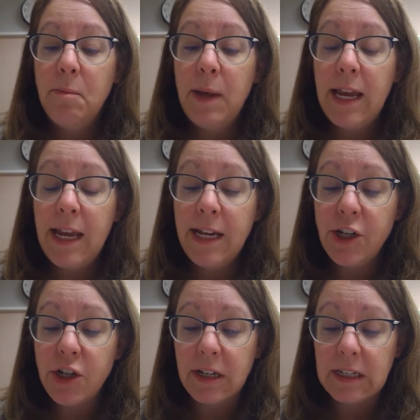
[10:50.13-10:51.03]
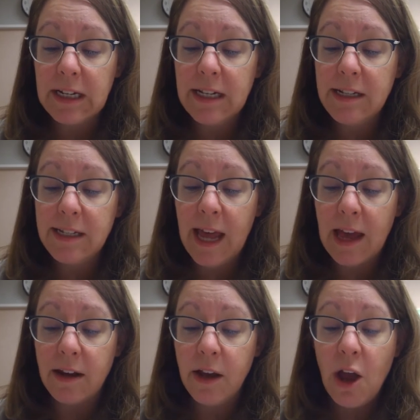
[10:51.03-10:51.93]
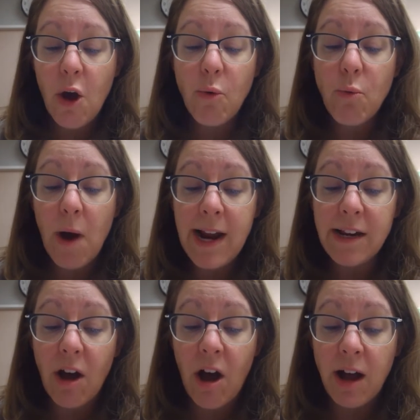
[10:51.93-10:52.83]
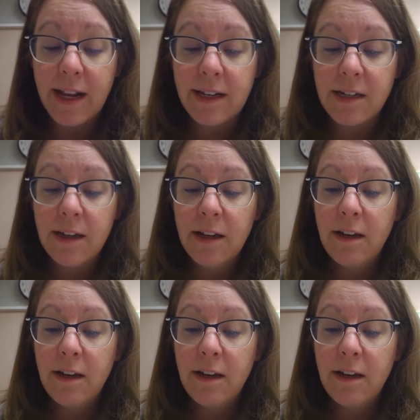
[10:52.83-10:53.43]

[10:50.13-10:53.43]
Peaches, it said, right on it,